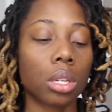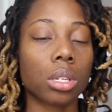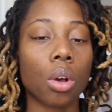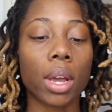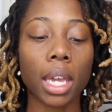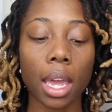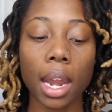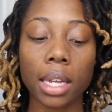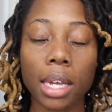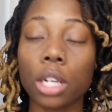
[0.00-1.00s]
So
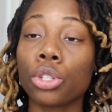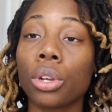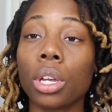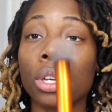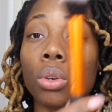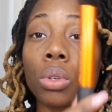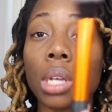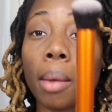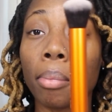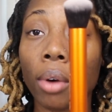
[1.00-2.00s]
again, I said you can
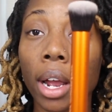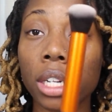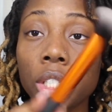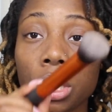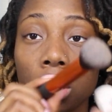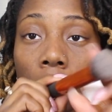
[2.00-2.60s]
use a brush.